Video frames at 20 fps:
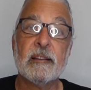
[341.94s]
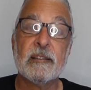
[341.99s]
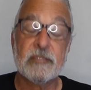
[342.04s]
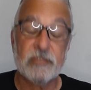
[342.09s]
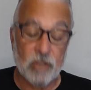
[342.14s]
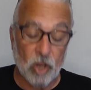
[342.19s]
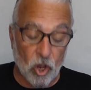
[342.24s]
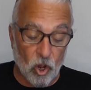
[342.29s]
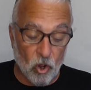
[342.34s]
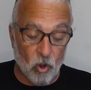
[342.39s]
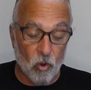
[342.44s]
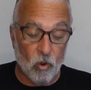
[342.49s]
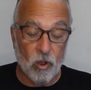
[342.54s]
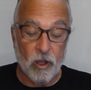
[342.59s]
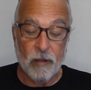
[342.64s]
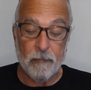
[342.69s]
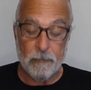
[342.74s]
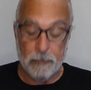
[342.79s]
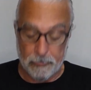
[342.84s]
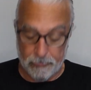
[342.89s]

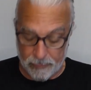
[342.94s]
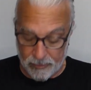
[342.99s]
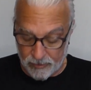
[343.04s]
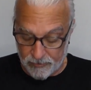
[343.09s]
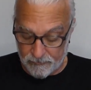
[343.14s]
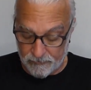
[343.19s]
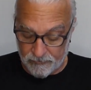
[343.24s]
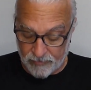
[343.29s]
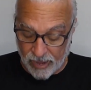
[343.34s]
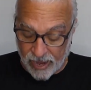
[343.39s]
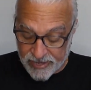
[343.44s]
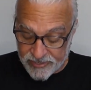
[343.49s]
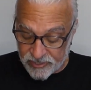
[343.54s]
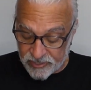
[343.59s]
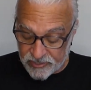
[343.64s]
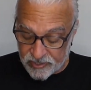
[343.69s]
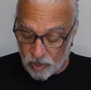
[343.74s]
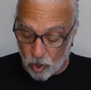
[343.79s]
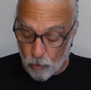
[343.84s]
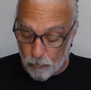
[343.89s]
So I
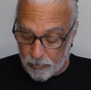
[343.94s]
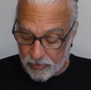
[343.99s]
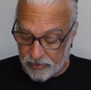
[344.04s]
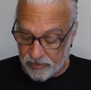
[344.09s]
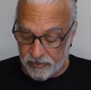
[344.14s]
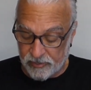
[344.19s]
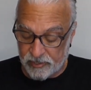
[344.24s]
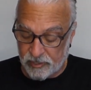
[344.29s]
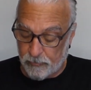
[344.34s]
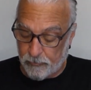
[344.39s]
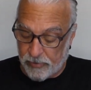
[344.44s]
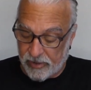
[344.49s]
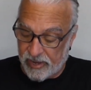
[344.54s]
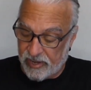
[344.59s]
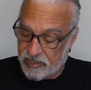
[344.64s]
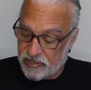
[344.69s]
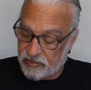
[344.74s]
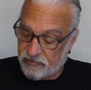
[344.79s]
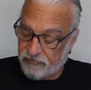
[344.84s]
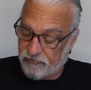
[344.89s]
just opened to
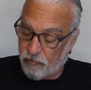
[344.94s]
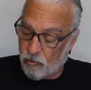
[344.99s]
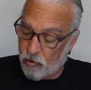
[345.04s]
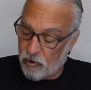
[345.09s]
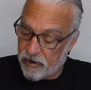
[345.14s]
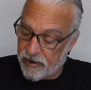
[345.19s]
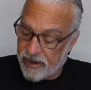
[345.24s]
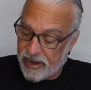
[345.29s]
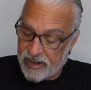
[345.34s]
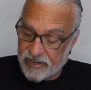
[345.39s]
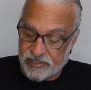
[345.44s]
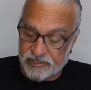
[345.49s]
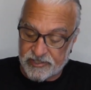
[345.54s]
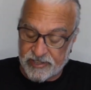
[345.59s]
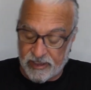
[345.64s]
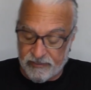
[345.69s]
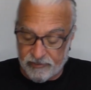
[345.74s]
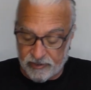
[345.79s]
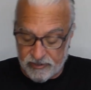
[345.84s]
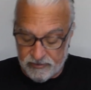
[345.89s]
page
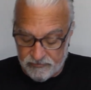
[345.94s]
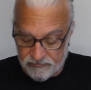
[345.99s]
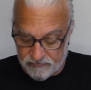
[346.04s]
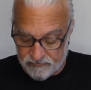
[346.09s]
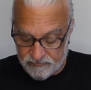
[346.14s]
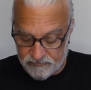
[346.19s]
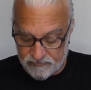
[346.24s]
4-7.